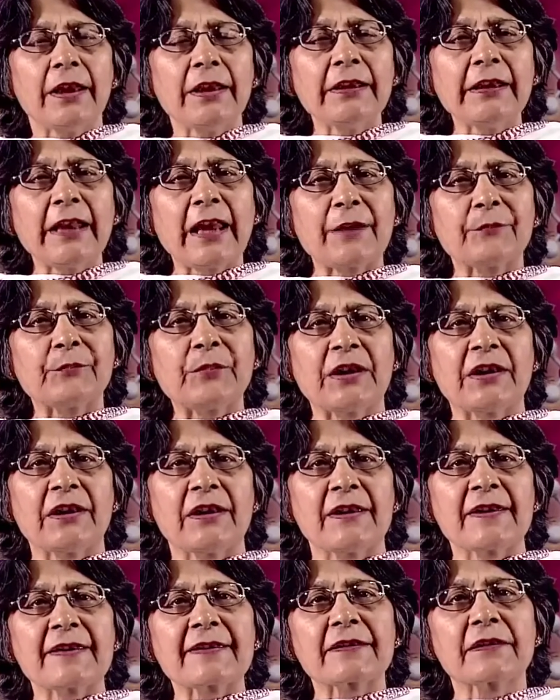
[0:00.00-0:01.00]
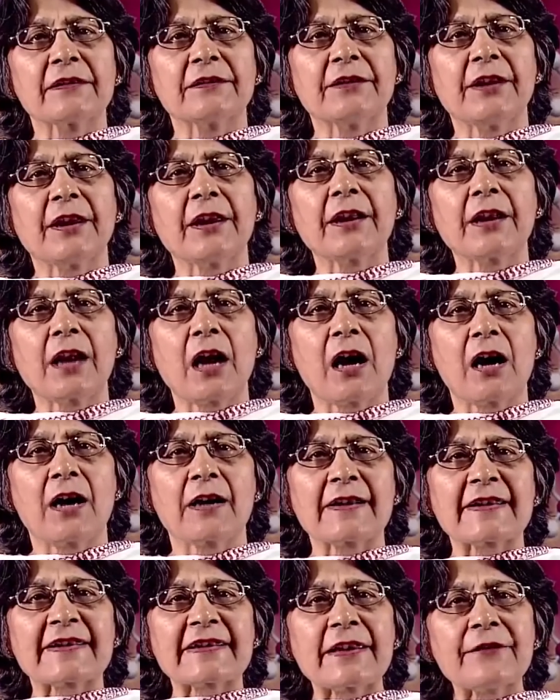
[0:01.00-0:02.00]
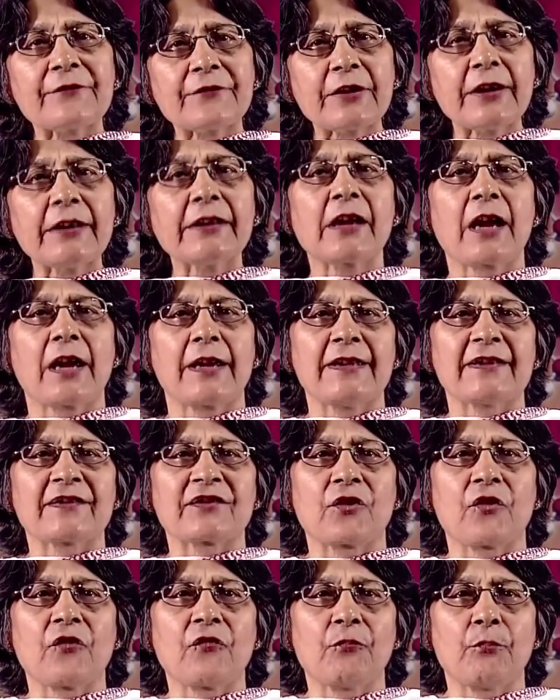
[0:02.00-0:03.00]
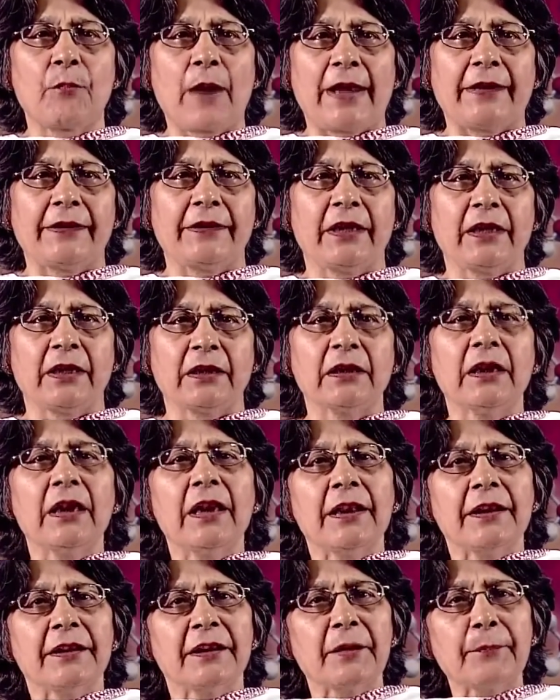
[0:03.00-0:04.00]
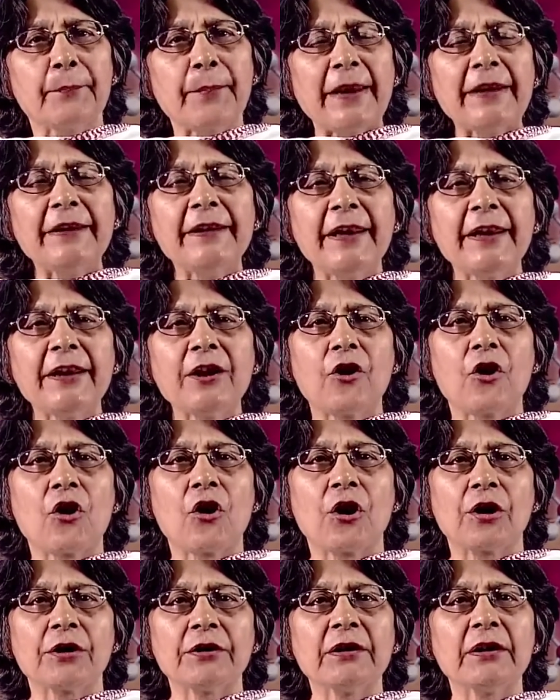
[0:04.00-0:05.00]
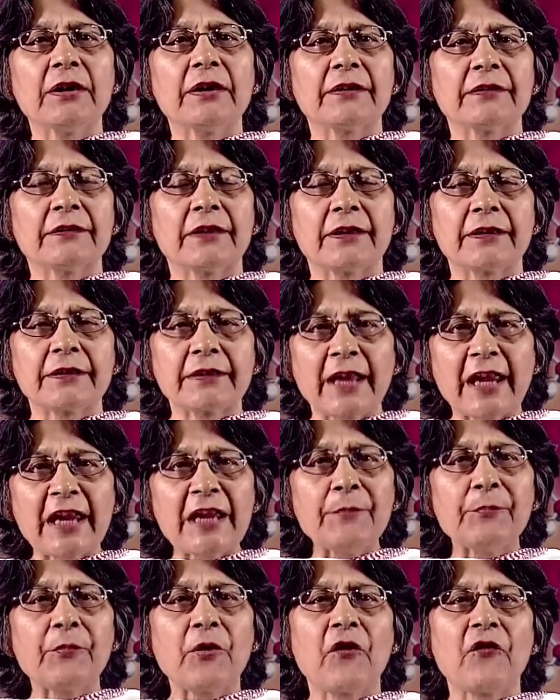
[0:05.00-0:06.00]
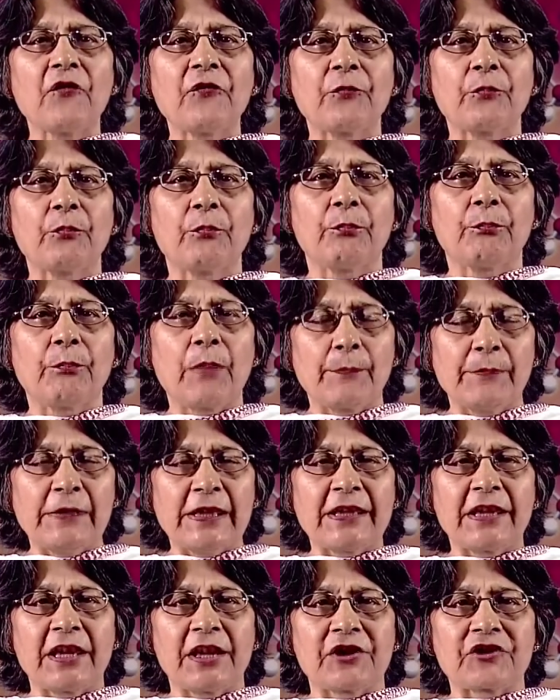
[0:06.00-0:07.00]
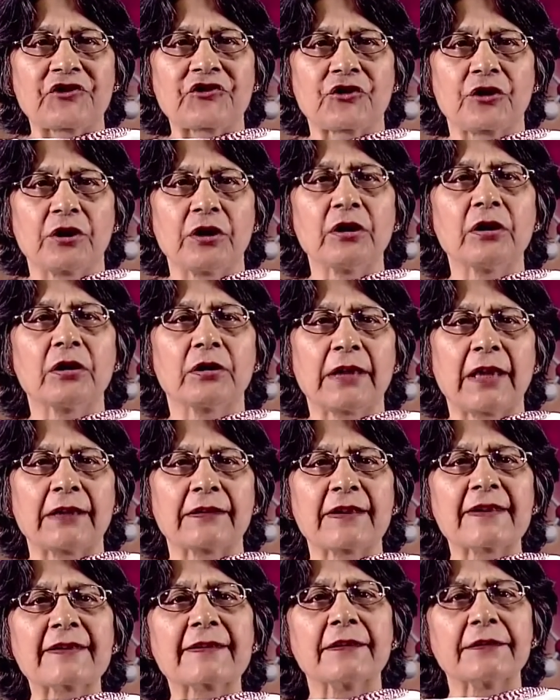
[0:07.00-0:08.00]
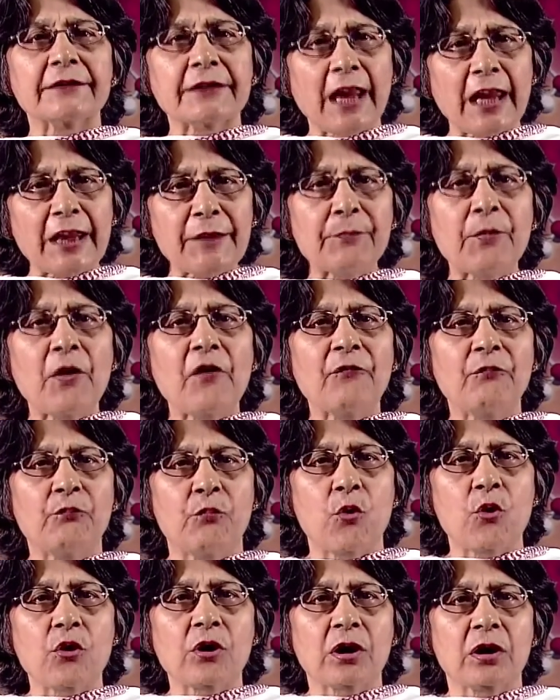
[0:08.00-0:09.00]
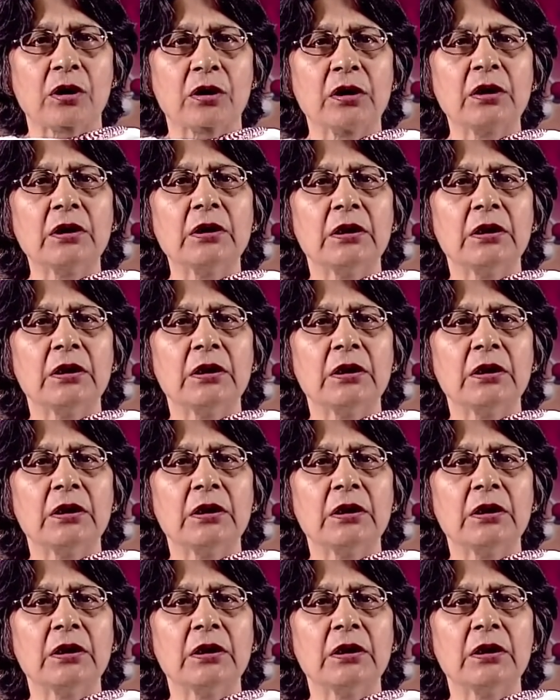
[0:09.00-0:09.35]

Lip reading: In libraries, there are several kinds of binding depending on the type of publication, that is the type of book,